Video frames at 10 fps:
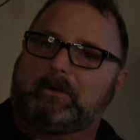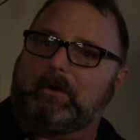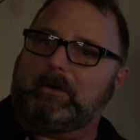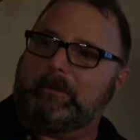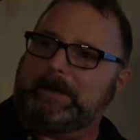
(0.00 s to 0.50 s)

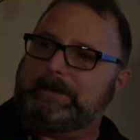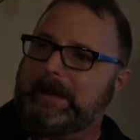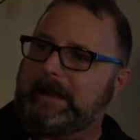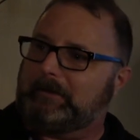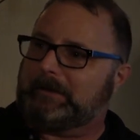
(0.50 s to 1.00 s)
all the way
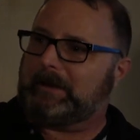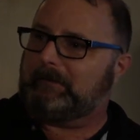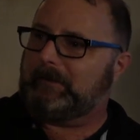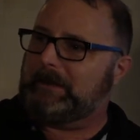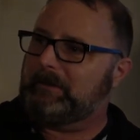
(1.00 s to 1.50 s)
down kind
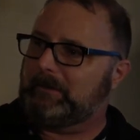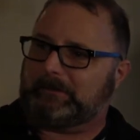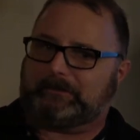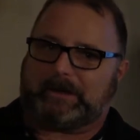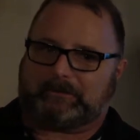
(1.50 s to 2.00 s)
of into a
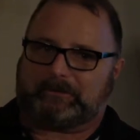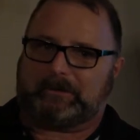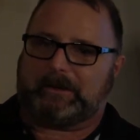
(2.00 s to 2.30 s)
section